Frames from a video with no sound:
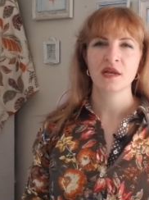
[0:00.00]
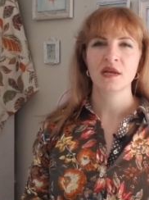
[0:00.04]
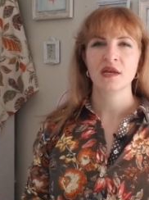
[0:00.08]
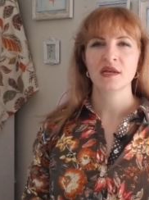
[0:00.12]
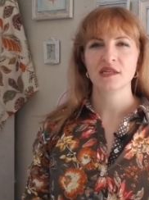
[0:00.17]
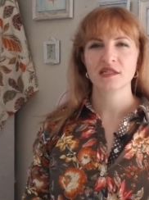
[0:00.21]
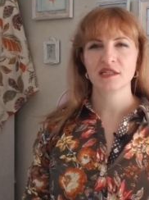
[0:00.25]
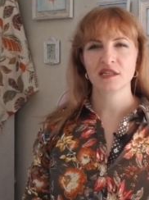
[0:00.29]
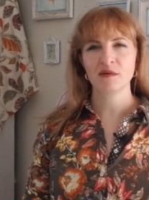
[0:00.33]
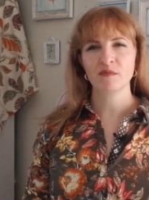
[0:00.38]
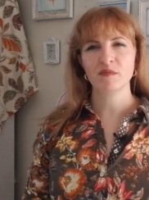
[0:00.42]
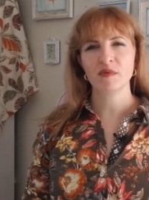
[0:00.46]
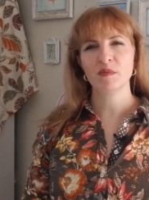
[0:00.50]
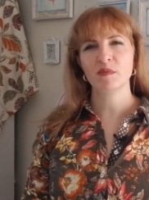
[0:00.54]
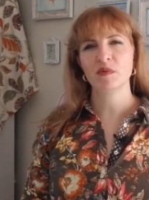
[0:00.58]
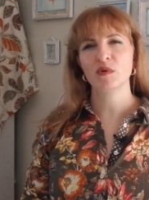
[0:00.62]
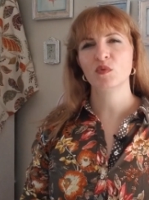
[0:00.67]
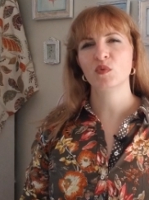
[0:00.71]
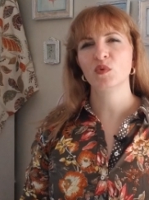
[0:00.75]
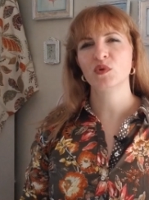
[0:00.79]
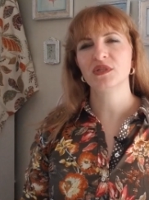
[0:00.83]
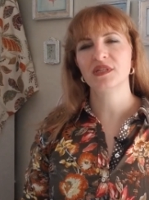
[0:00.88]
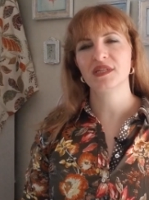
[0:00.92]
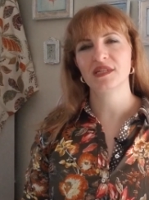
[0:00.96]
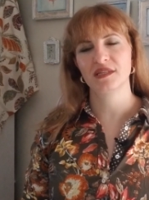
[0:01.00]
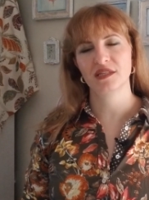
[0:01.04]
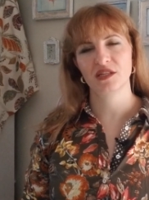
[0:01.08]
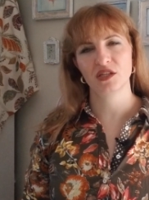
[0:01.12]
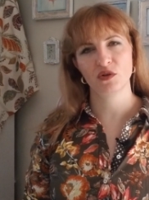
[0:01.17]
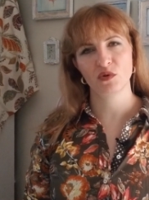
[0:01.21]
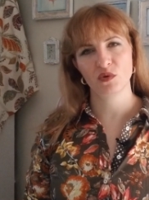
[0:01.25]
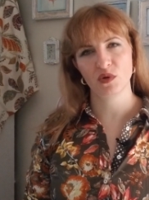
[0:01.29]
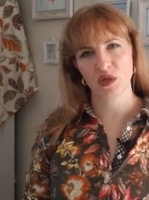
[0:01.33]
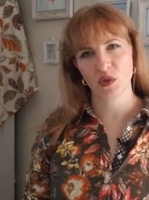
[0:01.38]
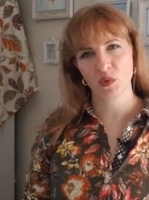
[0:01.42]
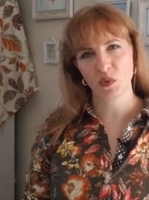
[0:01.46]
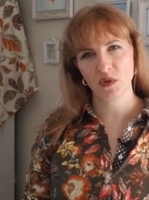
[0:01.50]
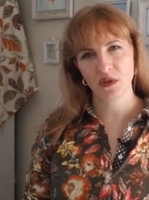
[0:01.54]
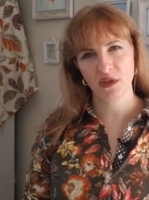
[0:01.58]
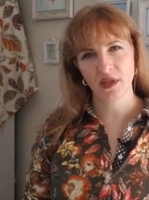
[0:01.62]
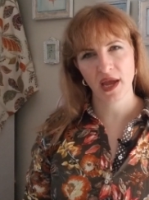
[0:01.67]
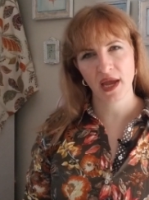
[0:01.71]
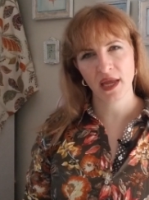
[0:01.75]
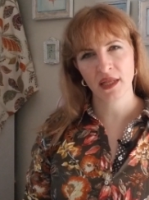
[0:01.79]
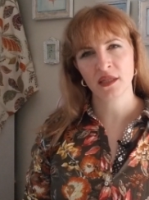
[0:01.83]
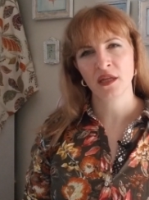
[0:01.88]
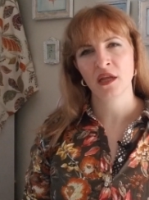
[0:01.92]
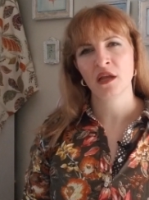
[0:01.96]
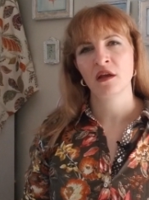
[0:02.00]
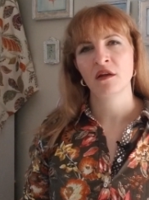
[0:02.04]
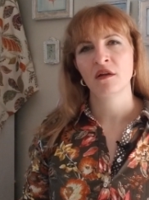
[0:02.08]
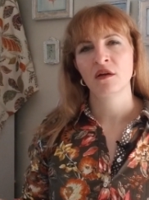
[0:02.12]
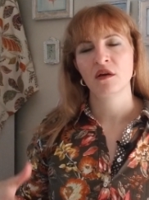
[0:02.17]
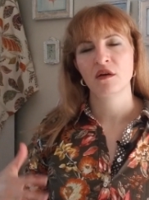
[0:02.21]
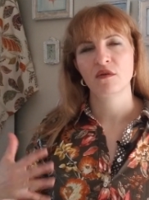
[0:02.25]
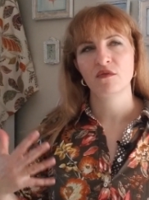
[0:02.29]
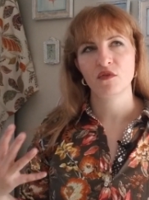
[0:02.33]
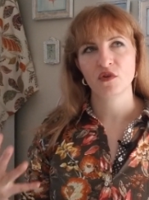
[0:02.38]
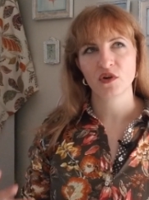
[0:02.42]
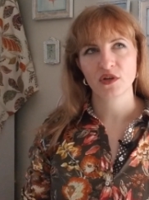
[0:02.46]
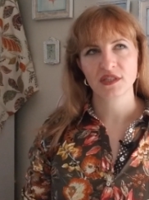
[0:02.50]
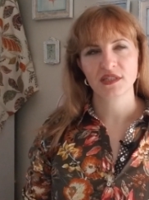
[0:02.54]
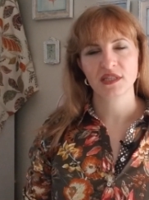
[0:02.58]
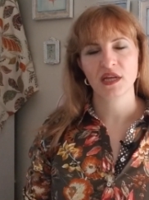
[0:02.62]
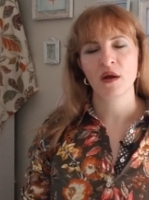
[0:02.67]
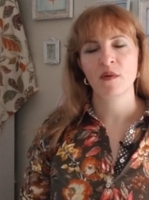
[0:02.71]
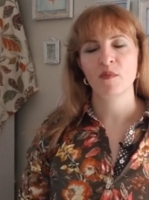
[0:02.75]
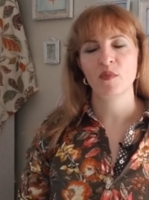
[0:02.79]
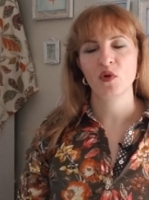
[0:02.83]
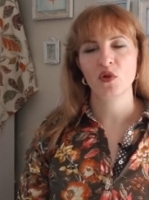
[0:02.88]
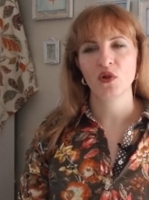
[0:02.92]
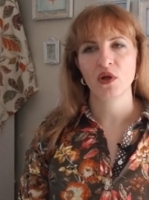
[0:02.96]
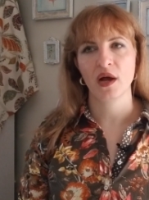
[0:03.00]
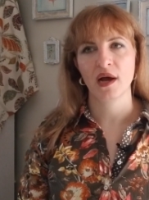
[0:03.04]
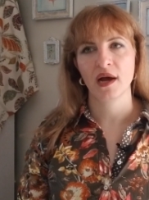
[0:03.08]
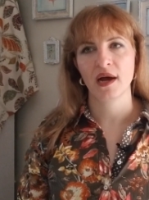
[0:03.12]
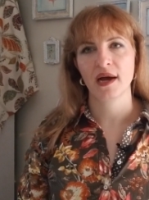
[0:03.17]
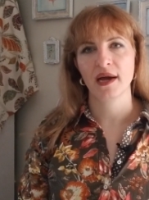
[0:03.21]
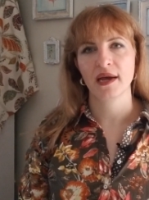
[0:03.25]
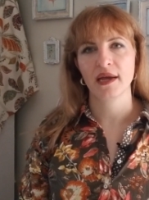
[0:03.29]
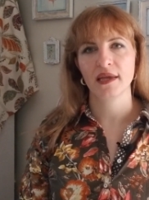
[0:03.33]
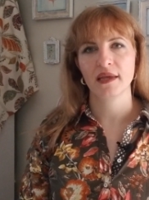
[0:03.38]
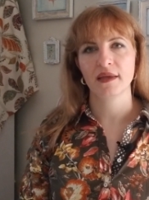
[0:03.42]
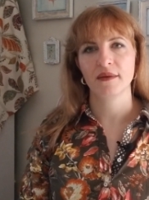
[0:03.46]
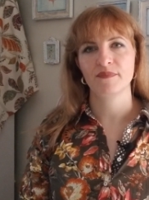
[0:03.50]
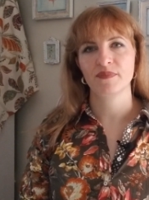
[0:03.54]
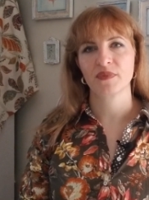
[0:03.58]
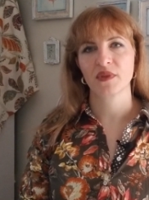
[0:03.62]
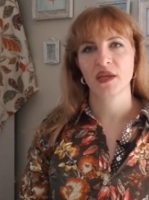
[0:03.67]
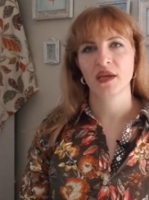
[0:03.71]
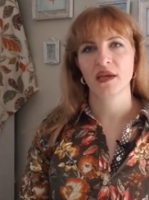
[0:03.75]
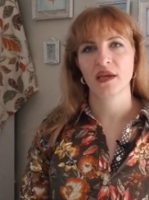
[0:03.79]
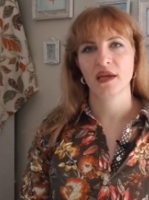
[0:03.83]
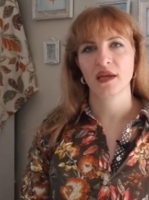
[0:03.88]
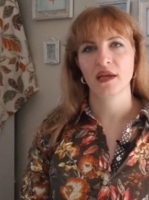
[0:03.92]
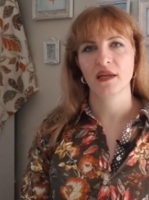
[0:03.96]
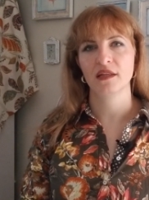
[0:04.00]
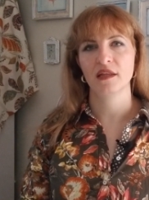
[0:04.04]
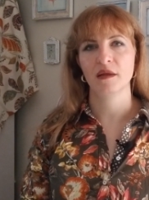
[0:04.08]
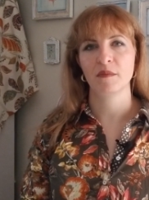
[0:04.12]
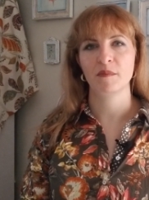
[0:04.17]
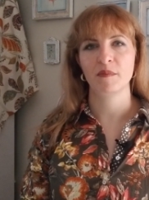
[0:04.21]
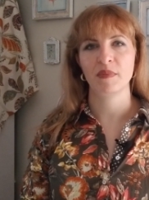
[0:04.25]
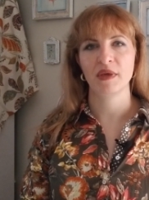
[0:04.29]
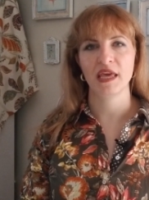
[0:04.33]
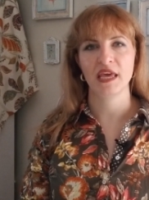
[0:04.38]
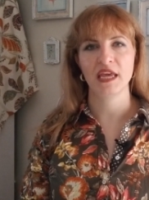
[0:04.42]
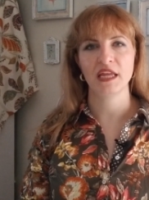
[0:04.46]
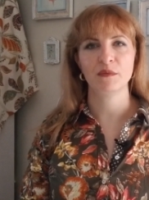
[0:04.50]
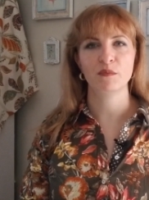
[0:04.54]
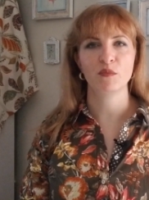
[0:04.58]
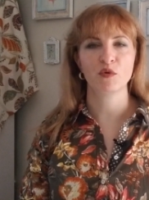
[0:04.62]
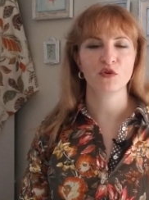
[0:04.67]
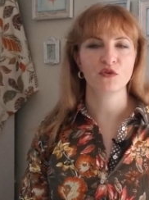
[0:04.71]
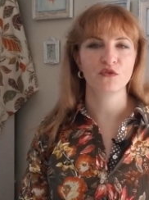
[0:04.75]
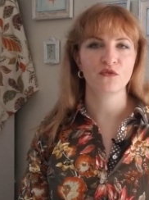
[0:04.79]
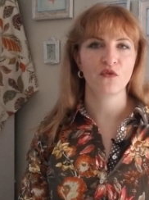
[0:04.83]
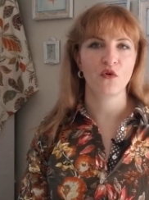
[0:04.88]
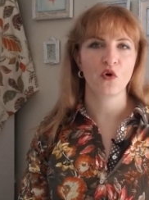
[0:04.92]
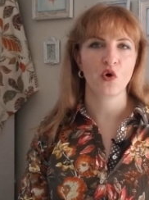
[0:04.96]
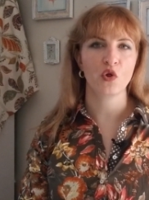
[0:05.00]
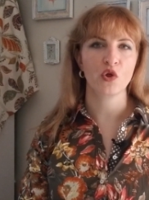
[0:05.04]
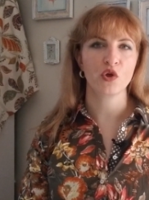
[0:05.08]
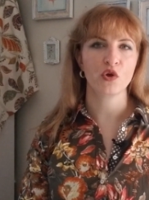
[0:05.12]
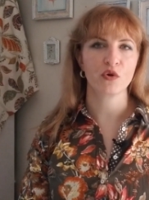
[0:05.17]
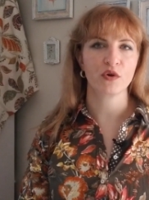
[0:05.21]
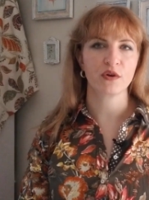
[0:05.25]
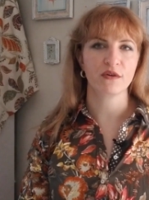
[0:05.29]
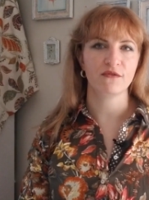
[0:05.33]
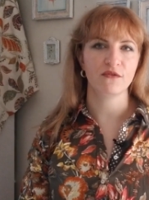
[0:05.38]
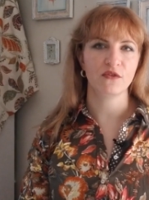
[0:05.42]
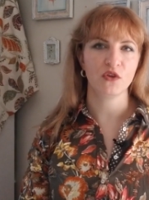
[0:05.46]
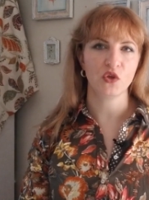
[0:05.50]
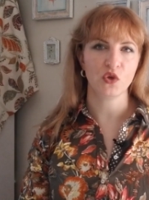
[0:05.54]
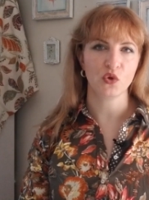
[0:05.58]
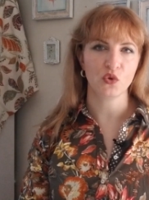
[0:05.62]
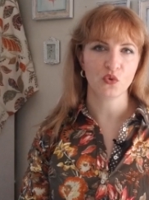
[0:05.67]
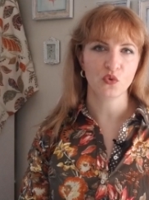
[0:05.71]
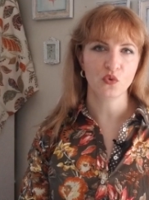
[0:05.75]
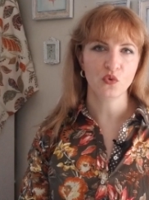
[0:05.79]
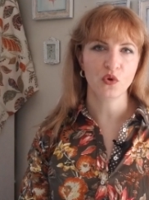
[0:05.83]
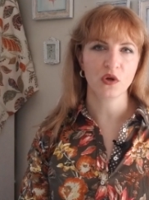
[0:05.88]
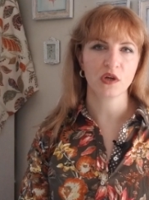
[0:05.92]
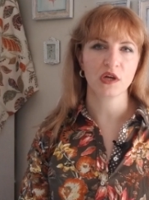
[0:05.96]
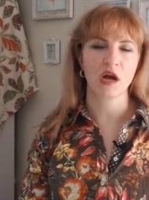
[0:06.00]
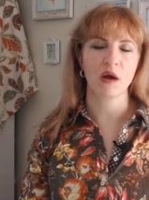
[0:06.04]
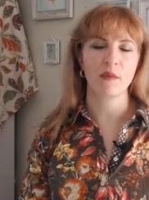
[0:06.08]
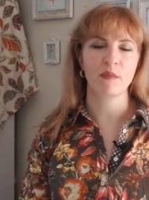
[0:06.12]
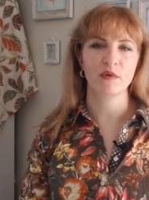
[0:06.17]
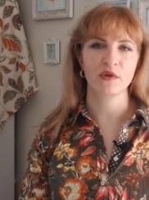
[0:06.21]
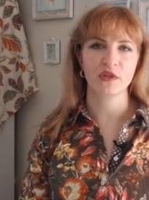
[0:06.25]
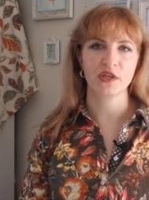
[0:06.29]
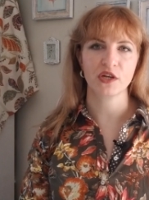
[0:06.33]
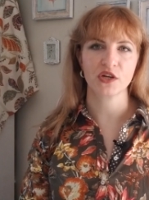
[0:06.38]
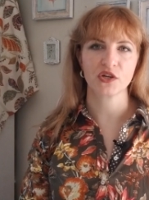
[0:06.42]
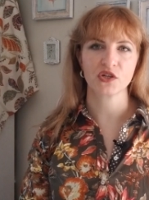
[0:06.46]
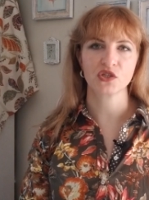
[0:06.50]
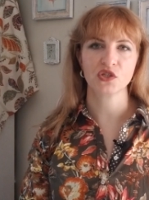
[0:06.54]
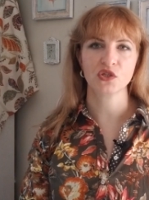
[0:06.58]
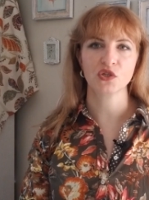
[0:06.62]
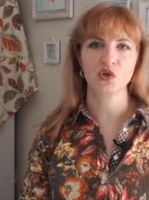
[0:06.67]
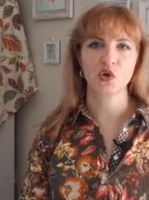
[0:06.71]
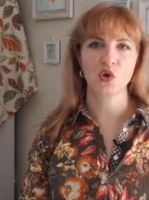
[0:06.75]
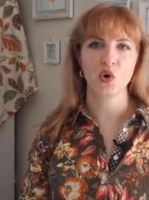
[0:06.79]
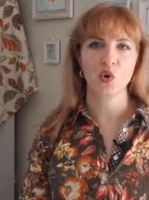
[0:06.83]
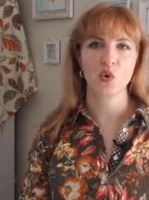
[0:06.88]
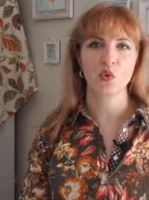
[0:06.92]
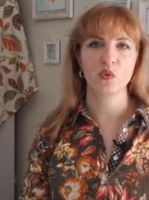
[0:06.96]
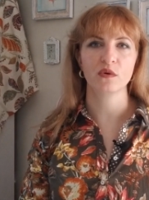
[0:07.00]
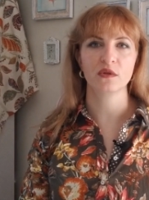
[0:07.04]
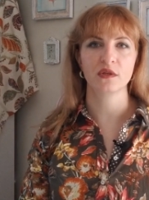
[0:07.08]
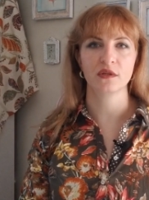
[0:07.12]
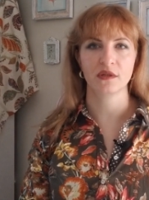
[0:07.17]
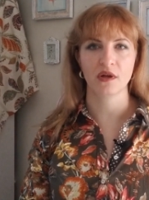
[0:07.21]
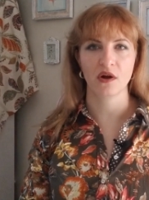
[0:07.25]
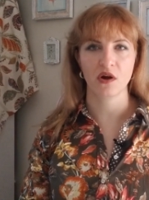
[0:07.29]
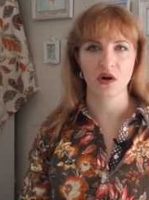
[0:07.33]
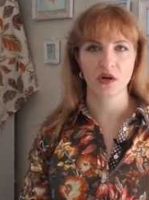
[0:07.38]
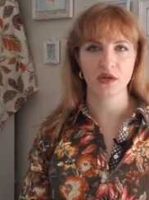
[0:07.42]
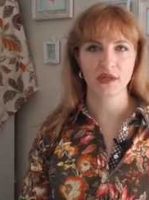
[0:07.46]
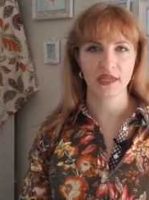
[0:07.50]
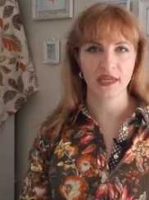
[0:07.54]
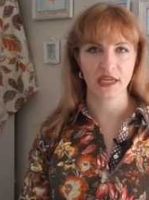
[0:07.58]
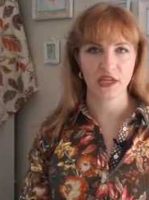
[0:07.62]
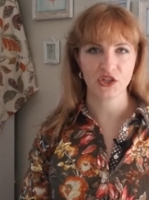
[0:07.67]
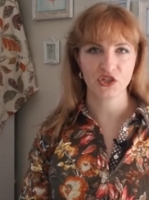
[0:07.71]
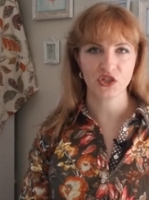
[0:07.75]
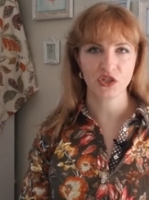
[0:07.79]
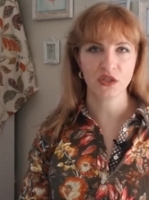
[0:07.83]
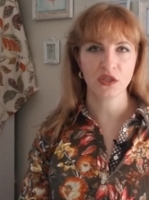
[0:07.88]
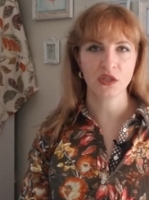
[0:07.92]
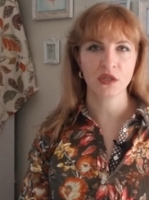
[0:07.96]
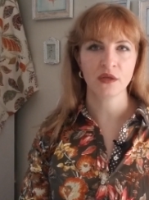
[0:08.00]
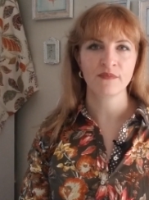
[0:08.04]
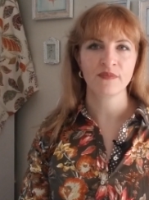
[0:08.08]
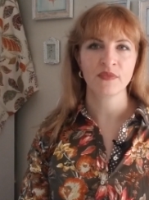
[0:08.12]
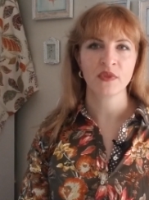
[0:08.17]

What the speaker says: Some people would disagree with that. For example, I had a paid portfolio review a couple years ago with an art agent,